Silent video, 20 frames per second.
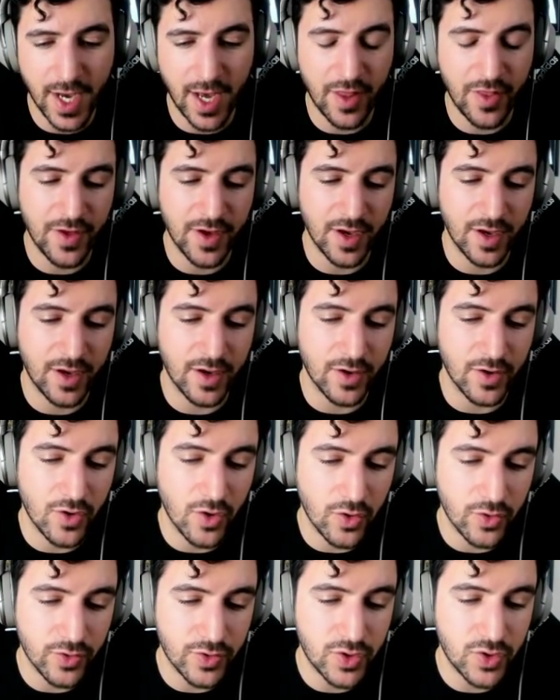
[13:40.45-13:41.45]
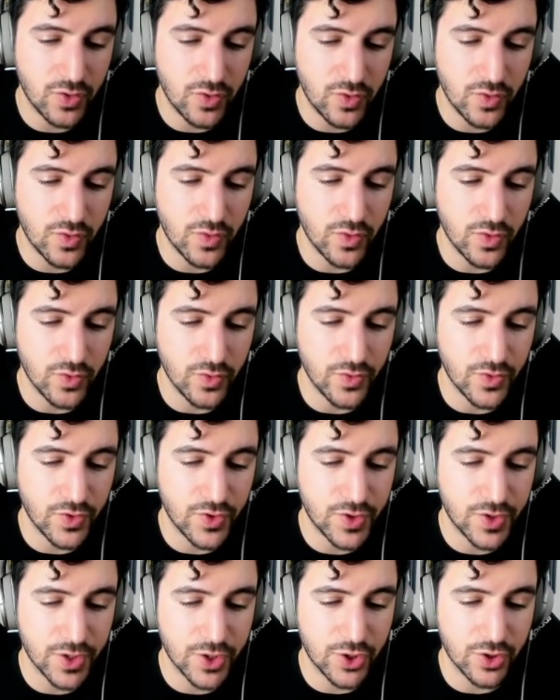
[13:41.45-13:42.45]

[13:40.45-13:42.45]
I think go-to runes